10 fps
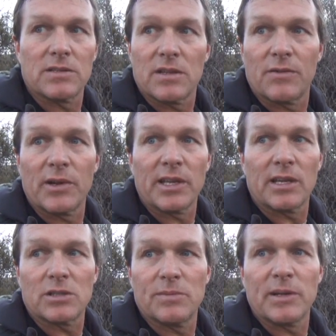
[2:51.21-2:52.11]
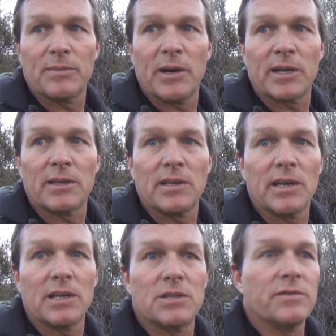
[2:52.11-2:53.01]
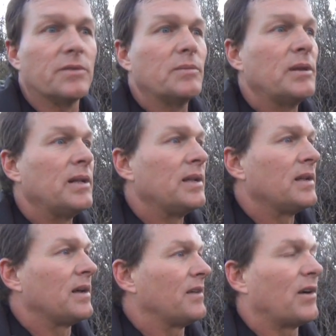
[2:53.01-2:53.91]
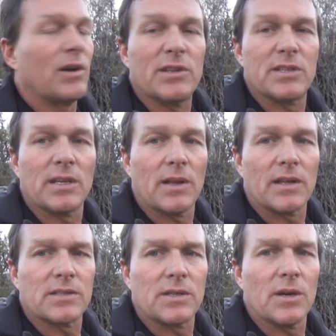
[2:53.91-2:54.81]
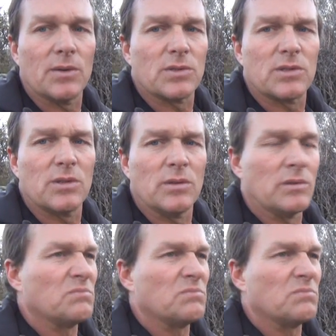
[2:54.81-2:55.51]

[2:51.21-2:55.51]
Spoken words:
see if we can catch a big buck at the edge of them. I've already seen lots of does too.